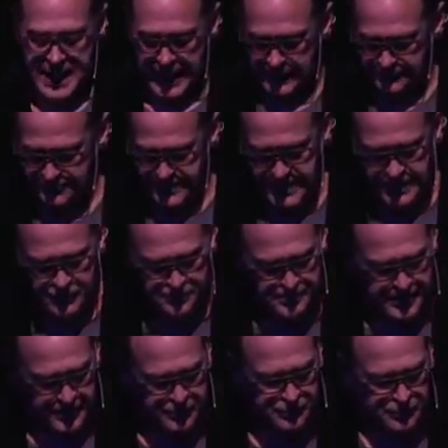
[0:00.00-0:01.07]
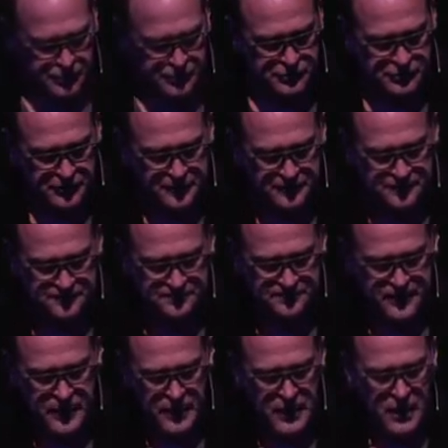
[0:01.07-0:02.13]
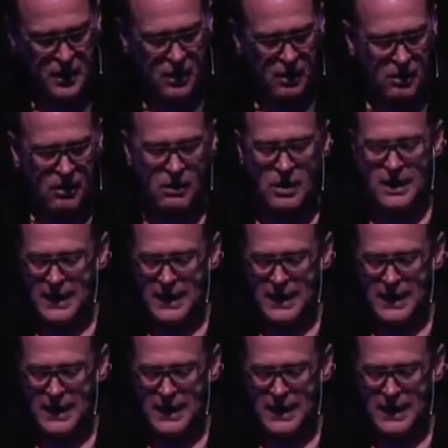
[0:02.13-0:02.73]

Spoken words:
And these pictures are,